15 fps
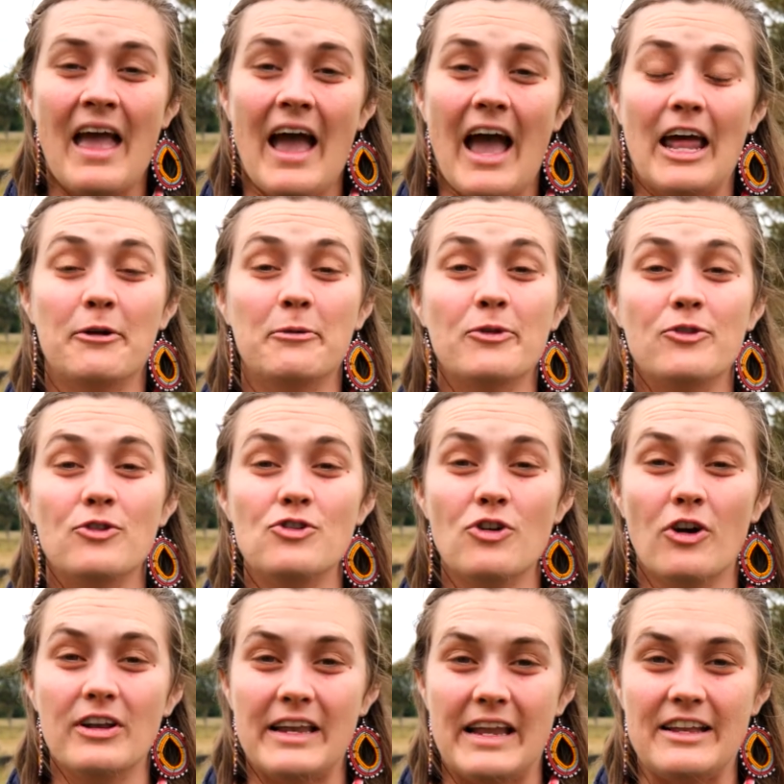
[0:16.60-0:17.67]
Animals do
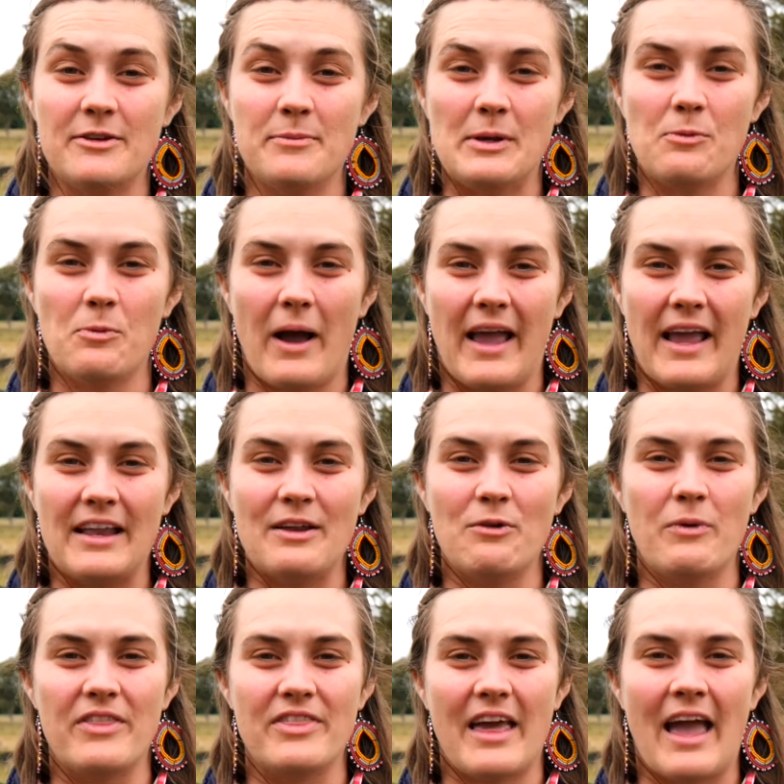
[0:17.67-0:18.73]
not need to be weighed
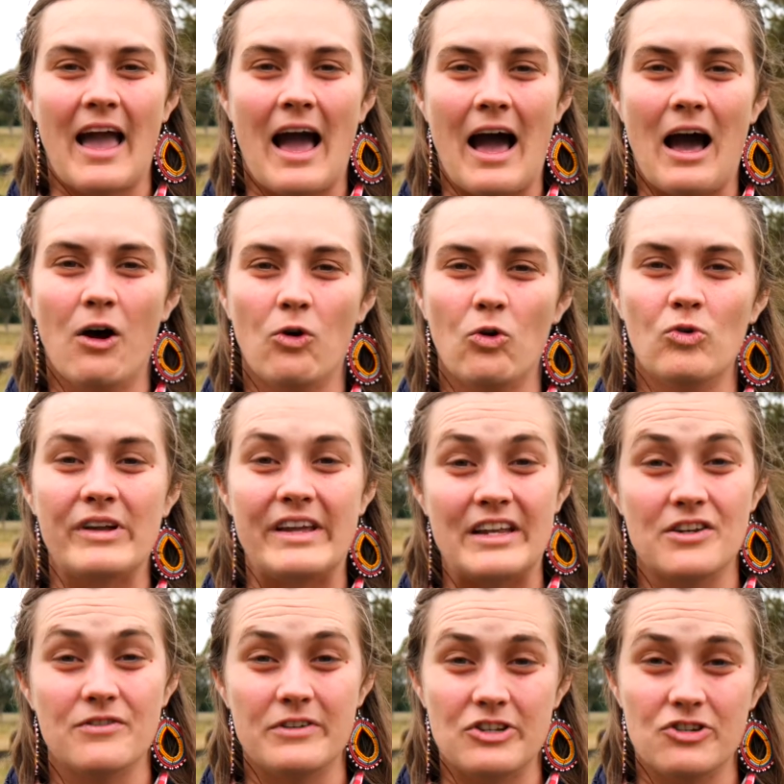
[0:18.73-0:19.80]
when they are all
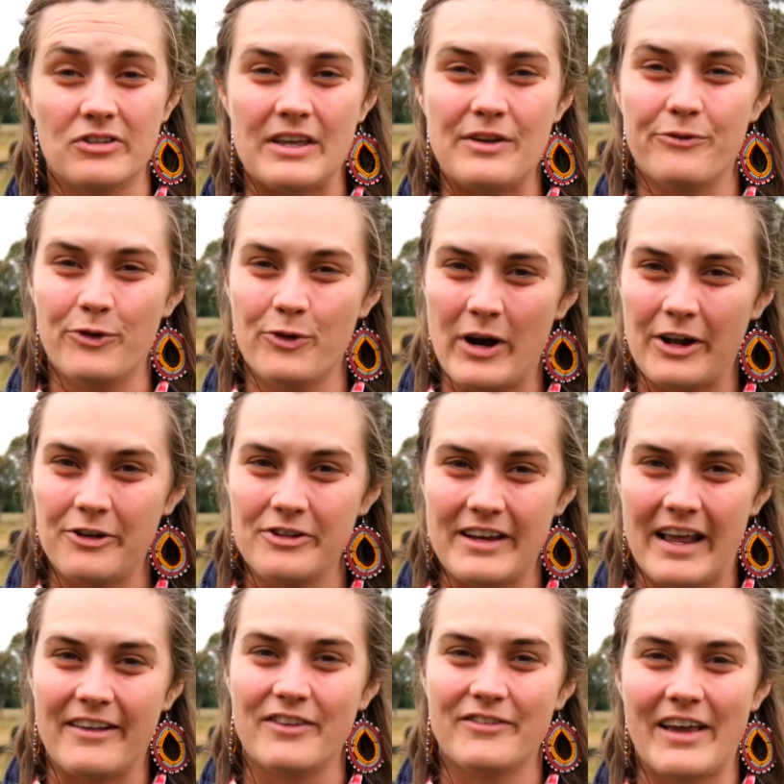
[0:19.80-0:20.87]
individually 400
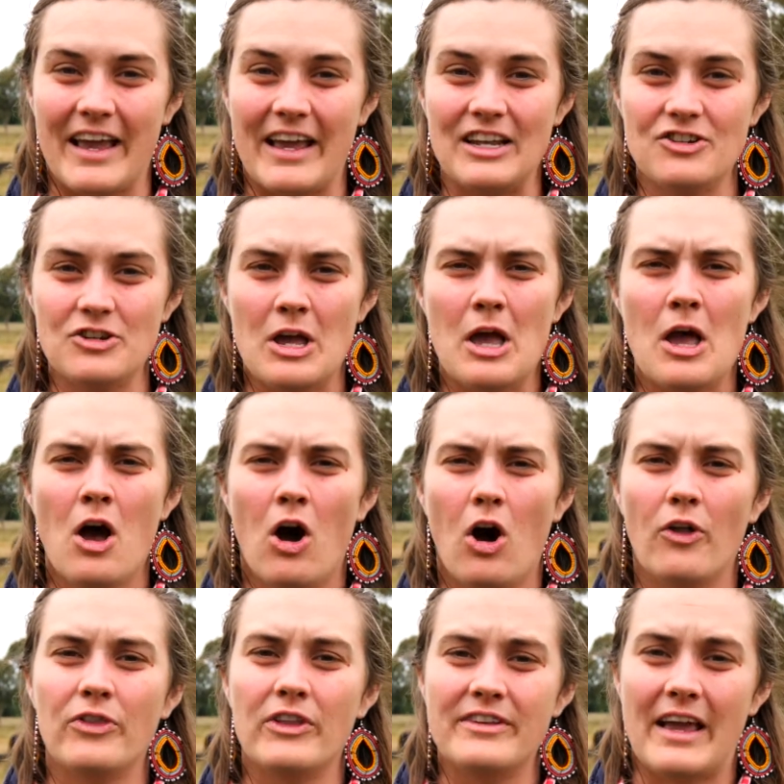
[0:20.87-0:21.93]
days of age
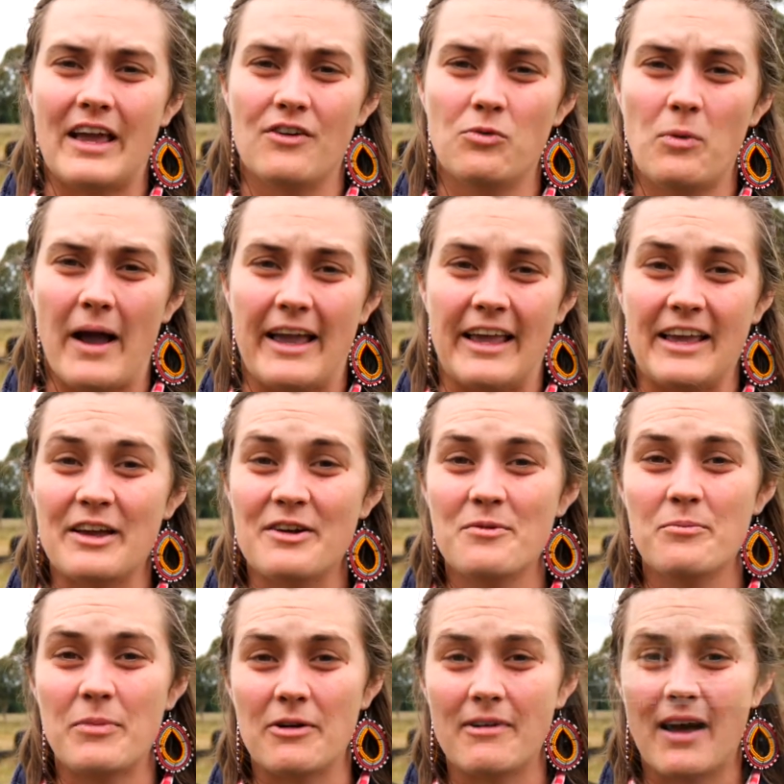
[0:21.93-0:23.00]
on the day of weighing,
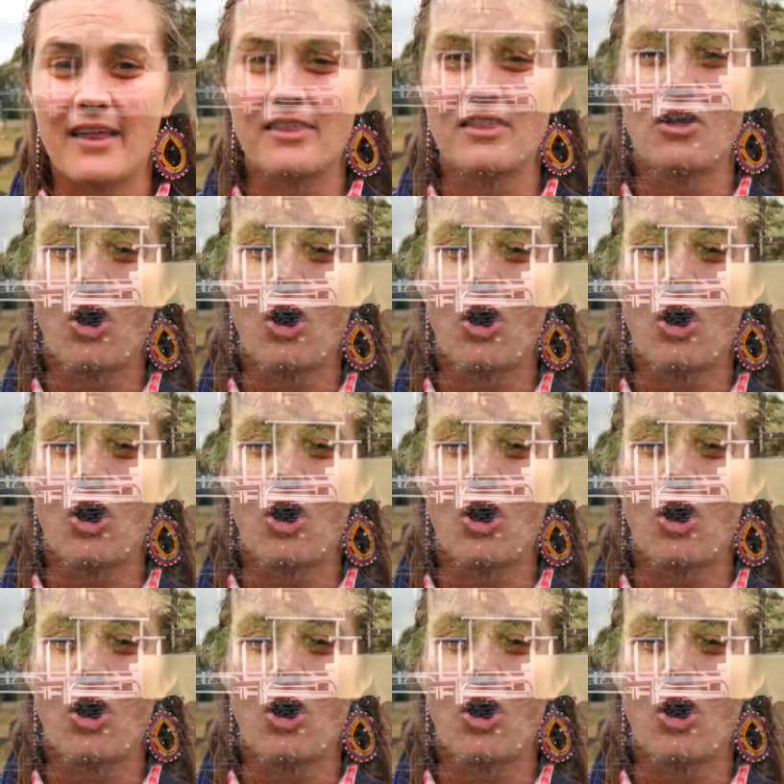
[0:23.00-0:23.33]
but rather the